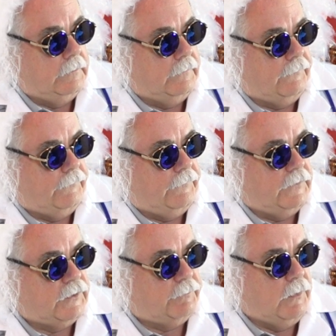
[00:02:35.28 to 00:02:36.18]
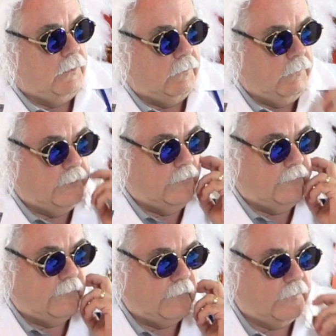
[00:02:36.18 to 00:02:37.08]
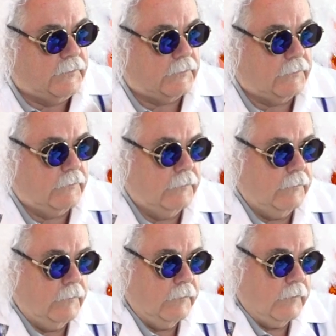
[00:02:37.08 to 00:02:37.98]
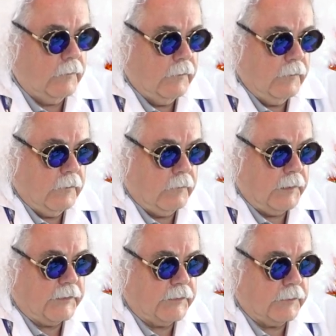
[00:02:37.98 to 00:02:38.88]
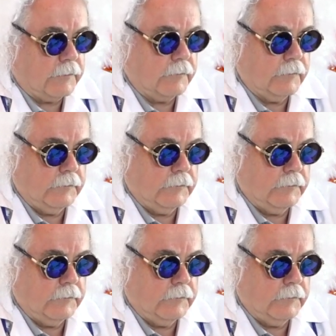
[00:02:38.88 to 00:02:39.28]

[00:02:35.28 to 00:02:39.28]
The fishbowl with the first question.